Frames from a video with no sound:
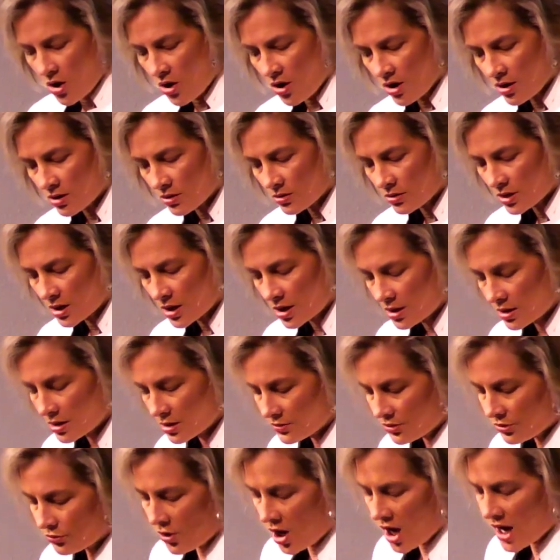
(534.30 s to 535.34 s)
are
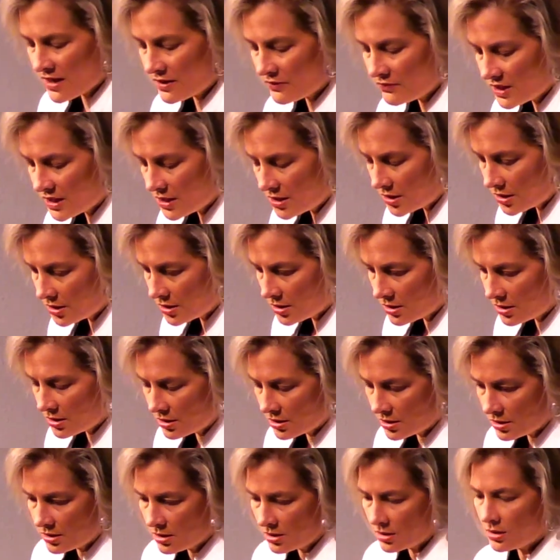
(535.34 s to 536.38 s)
thriving
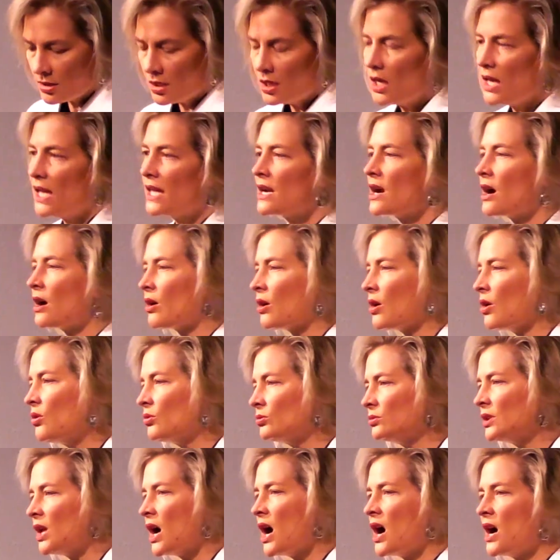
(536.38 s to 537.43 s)
in our
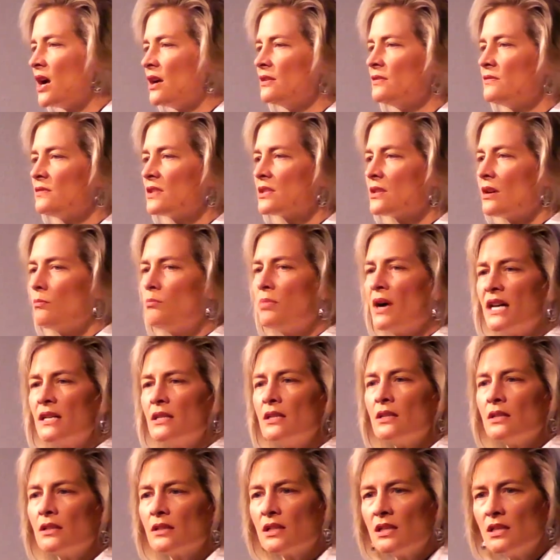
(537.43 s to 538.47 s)
own lives,
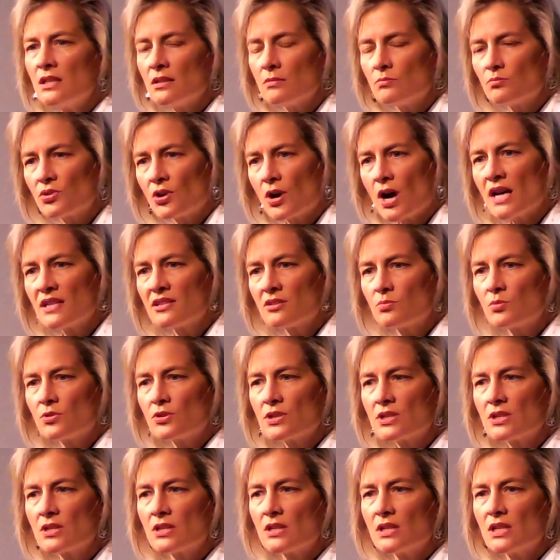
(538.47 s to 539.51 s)
abundantly and
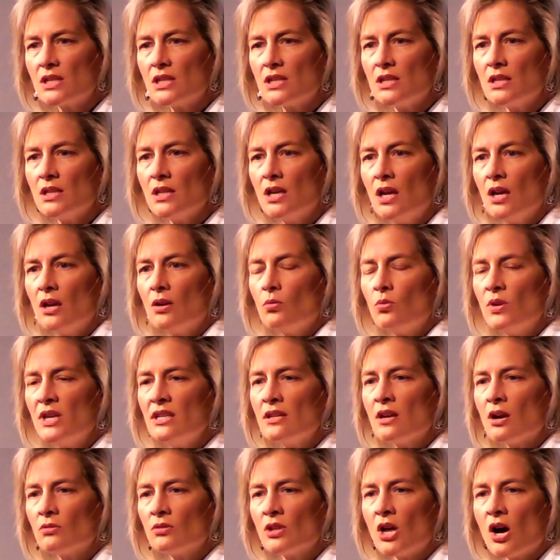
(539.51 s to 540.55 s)
prosperously,
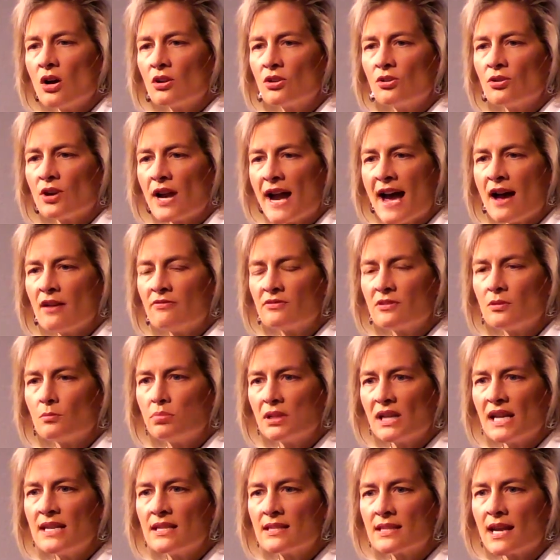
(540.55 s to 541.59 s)
we no longer have to
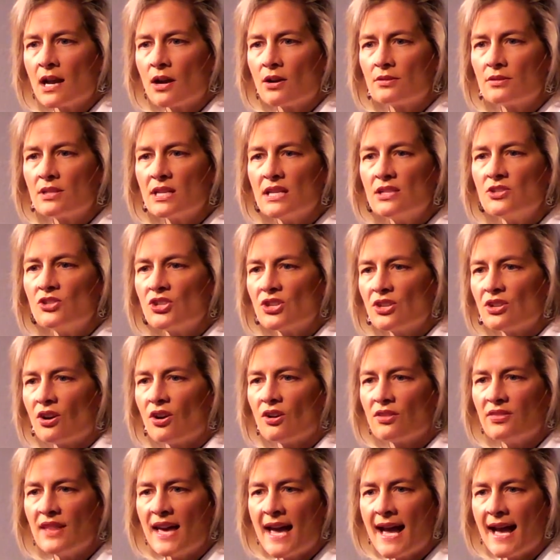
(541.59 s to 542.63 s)
place our attention
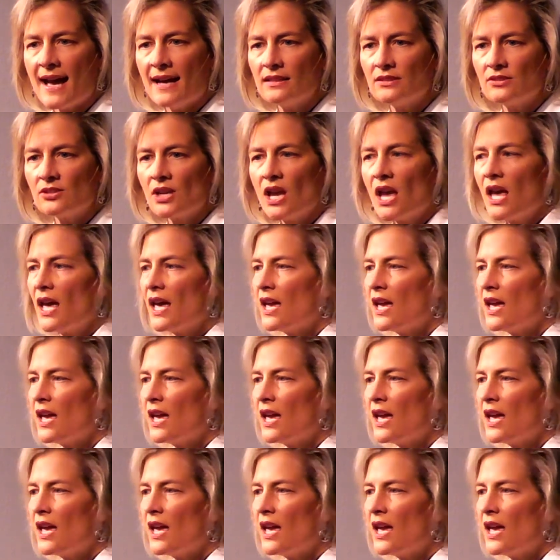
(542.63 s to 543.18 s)
on that,